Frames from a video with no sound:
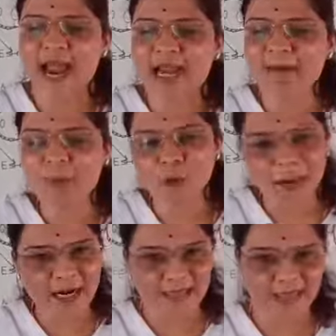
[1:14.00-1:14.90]
at
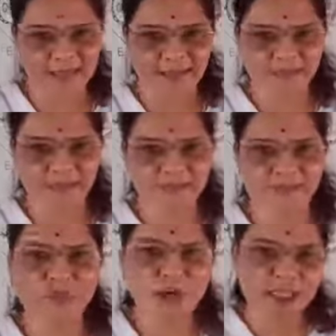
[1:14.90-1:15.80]
puberty.
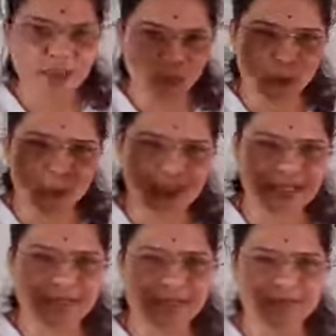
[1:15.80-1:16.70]
What is
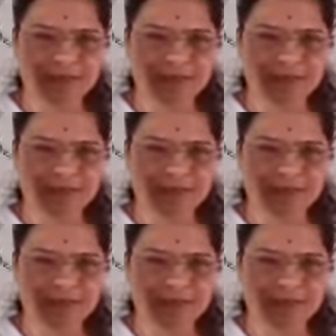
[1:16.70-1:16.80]
puberty?